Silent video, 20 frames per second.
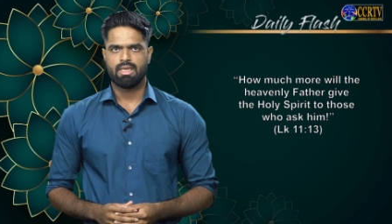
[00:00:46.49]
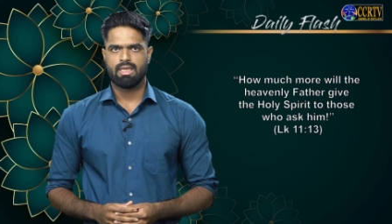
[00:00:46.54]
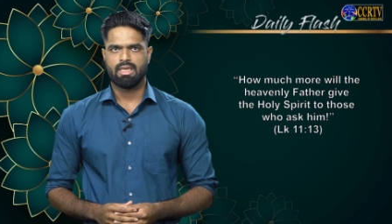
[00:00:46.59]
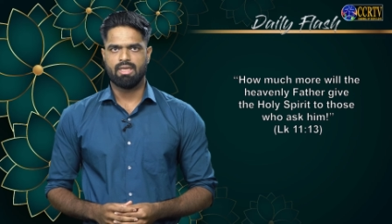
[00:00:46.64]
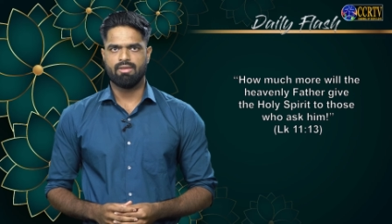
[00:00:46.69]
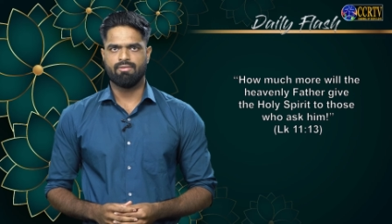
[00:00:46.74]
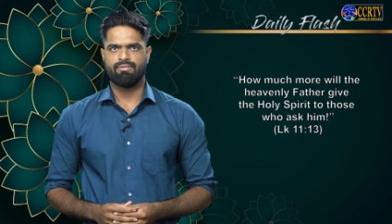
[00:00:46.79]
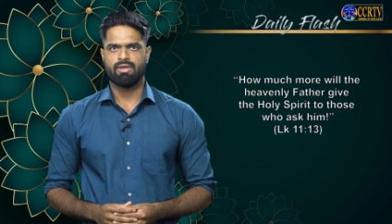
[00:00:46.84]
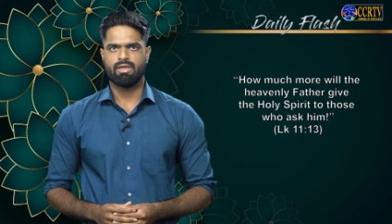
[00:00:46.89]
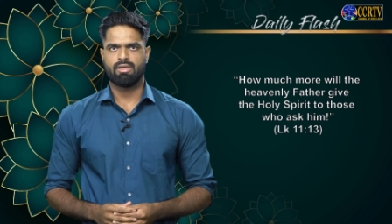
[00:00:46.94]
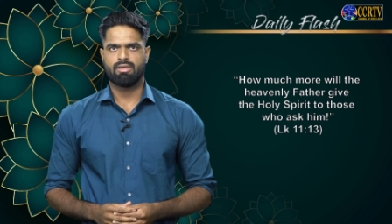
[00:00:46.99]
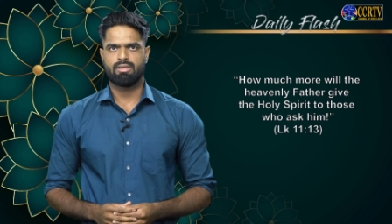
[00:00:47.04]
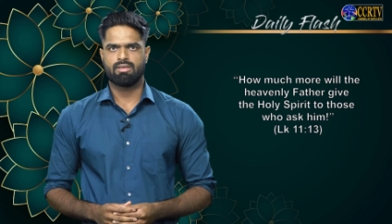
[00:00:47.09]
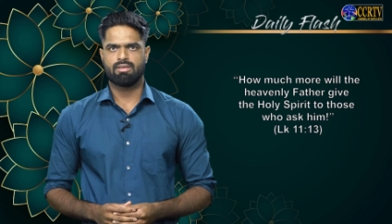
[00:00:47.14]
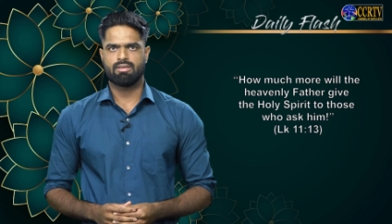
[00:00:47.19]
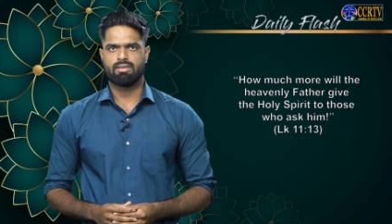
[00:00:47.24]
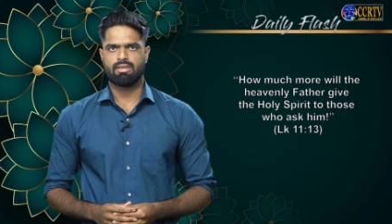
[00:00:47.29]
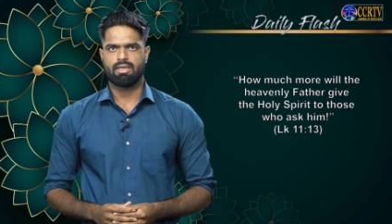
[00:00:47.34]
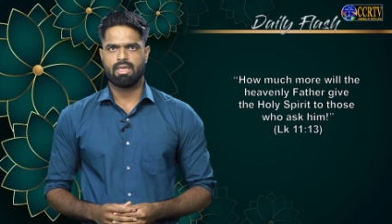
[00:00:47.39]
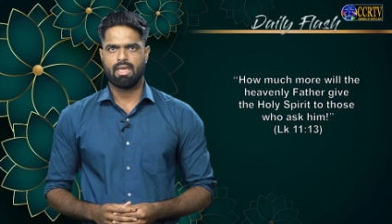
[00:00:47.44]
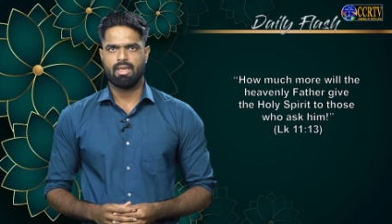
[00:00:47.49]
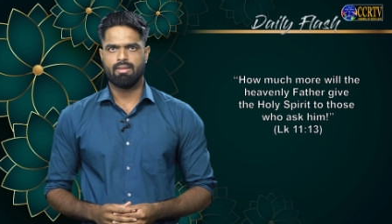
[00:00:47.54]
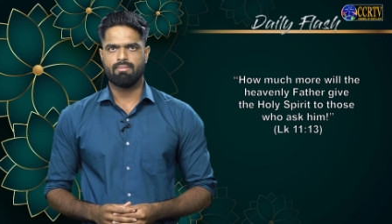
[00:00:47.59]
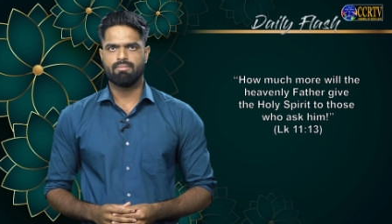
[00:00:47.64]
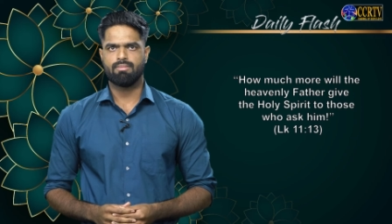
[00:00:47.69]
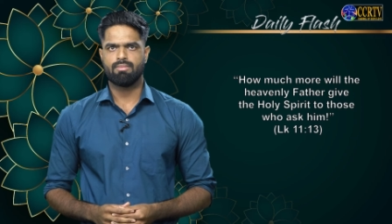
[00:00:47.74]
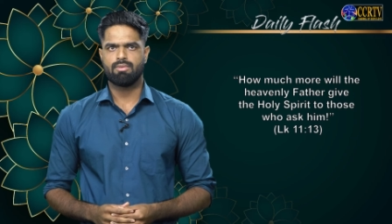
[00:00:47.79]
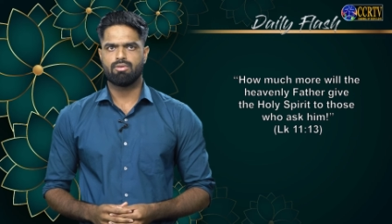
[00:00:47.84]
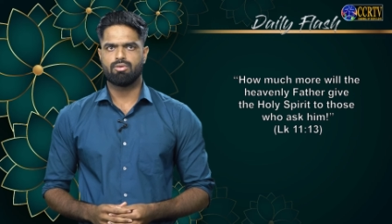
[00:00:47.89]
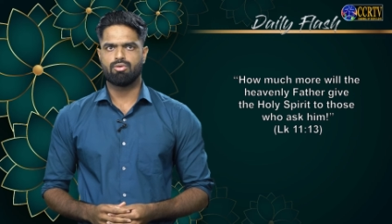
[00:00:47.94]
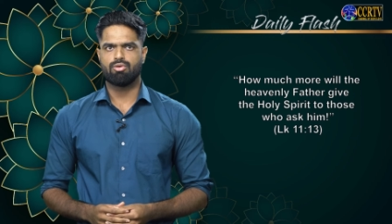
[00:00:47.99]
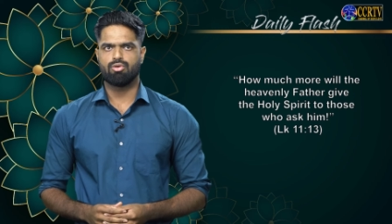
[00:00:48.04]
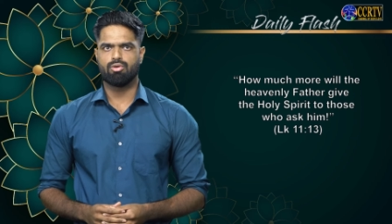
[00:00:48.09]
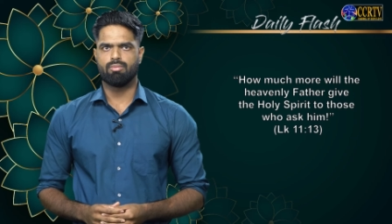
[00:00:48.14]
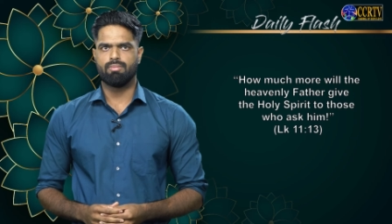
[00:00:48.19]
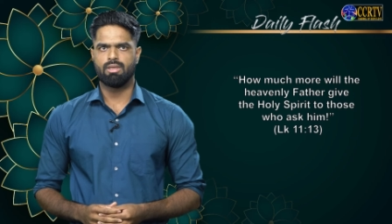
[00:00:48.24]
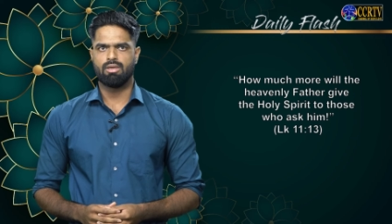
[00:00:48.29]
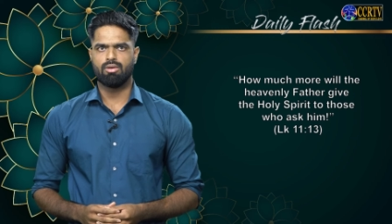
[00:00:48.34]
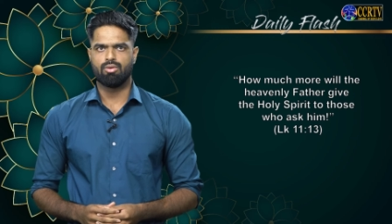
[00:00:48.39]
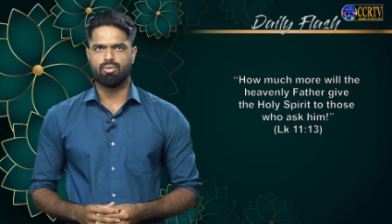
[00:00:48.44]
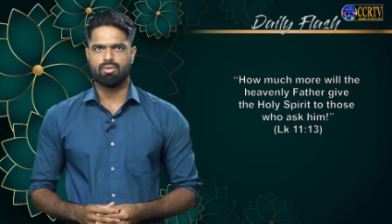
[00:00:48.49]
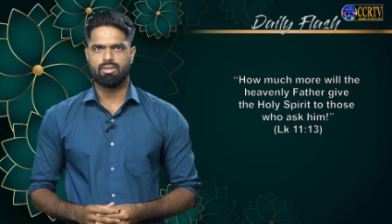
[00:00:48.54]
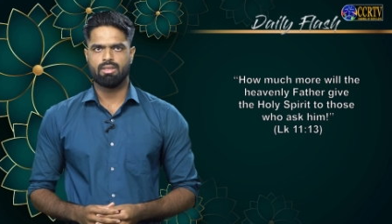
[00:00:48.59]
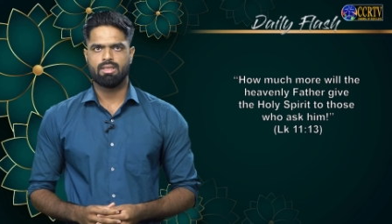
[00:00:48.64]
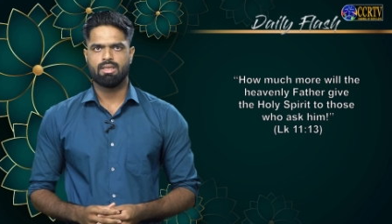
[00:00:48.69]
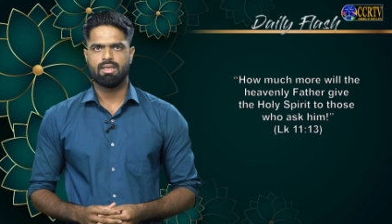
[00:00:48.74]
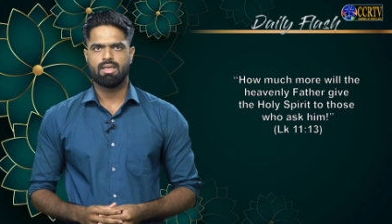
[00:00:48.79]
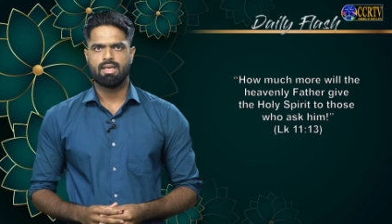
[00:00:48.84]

if it came to be known